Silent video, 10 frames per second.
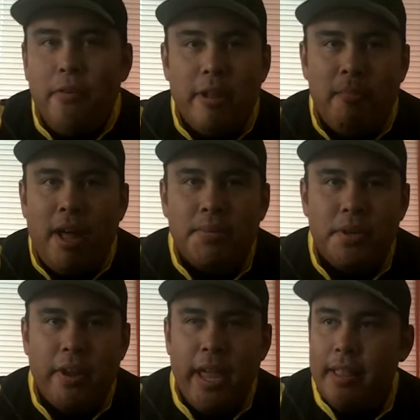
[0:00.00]
throw it, and it pops
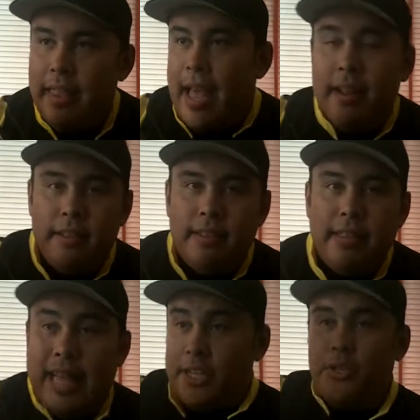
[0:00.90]
in your hand. That
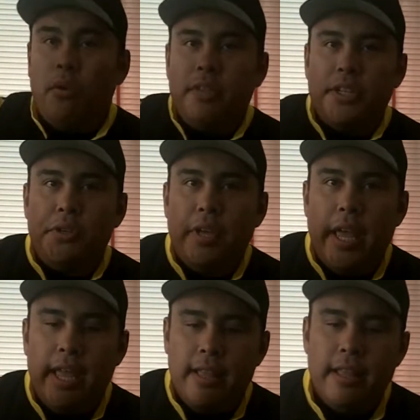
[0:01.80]
jolt that you
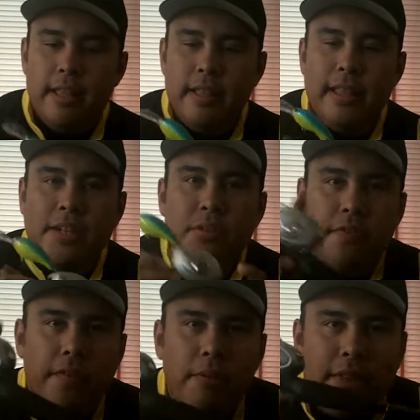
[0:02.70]
get, that's what
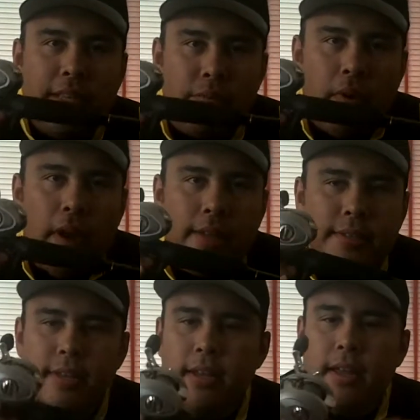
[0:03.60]
you feel with these
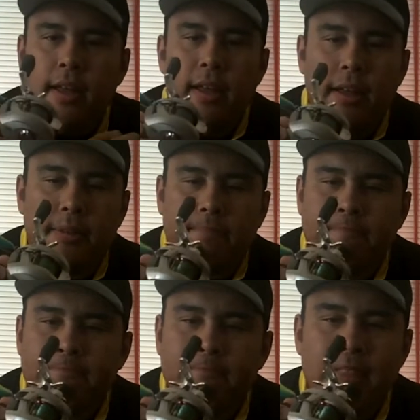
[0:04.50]
rods.
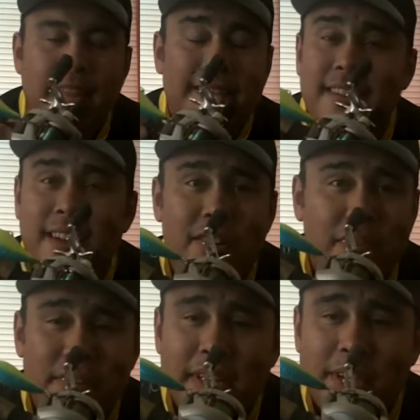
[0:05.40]
That's not an
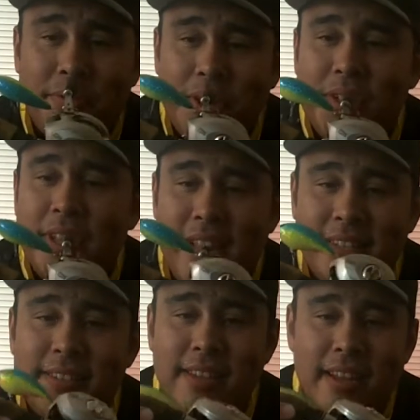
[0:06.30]
over exaggeration.
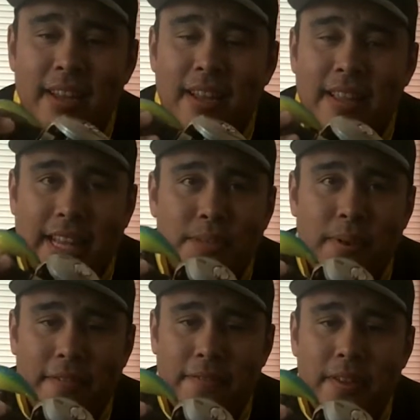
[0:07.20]
That's
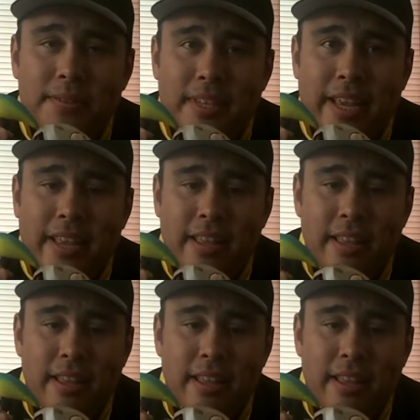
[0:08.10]
what it feels like.